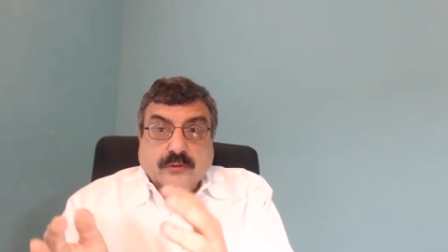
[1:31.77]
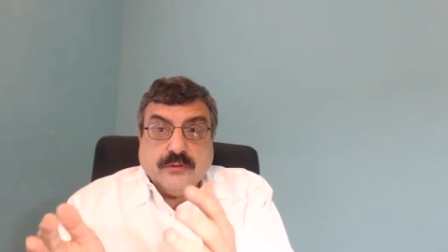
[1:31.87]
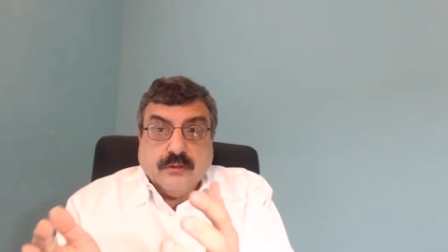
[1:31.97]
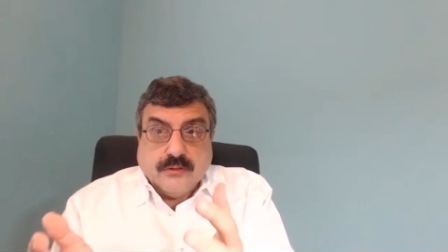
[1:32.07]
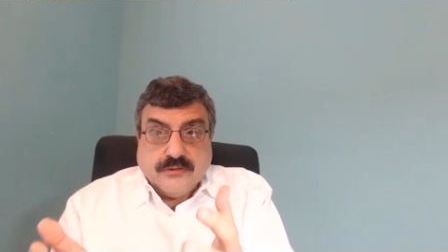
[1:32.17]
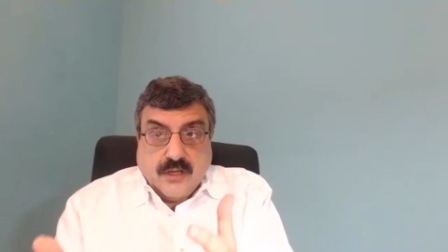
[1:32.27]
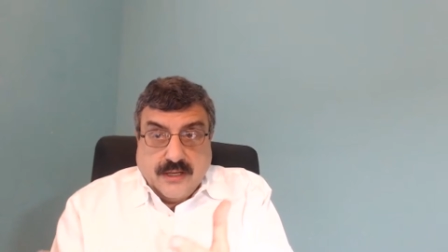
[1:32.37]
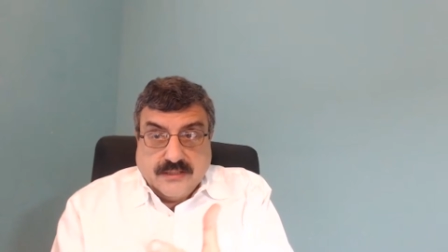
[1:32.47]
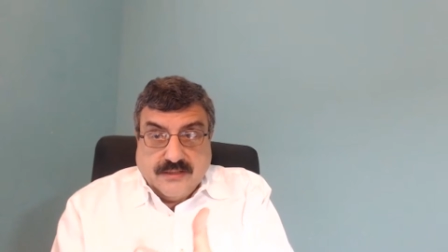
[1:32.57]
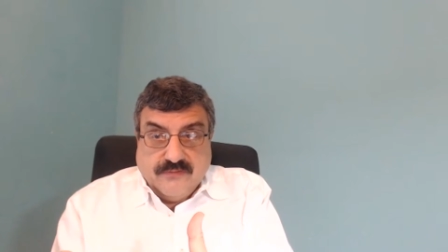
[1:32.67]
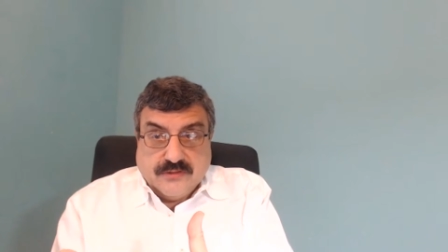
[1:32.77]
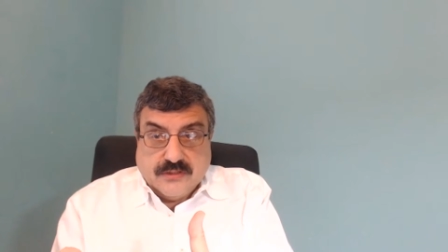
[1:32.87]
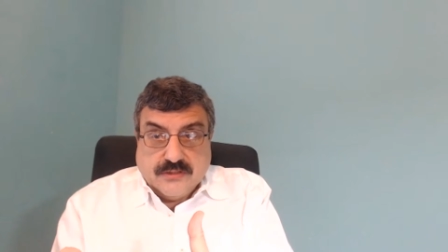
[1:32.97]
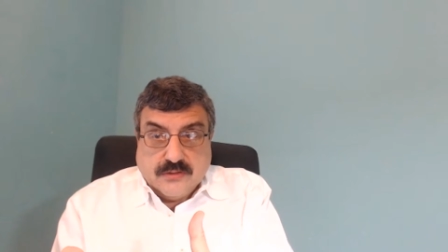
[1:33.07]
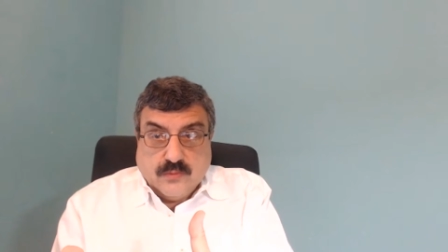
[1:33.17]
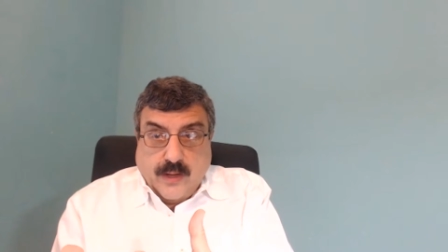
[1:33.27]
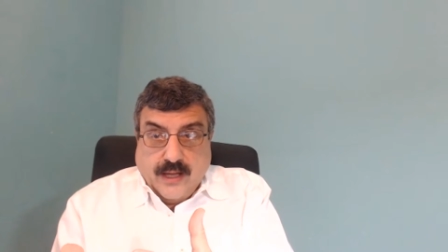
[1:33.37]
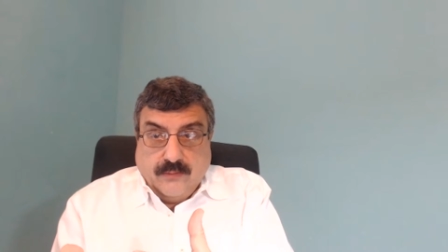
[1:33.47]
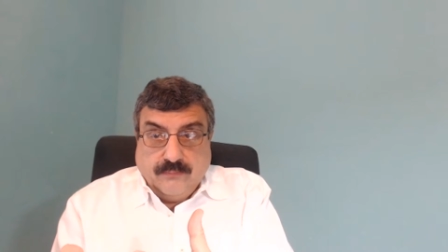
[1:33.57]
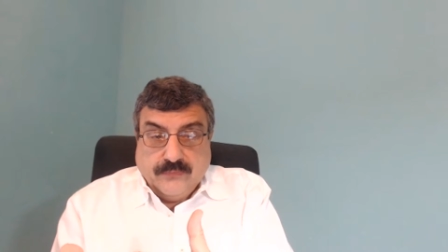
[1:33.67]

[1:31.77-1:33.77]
neuroscience emphasis as well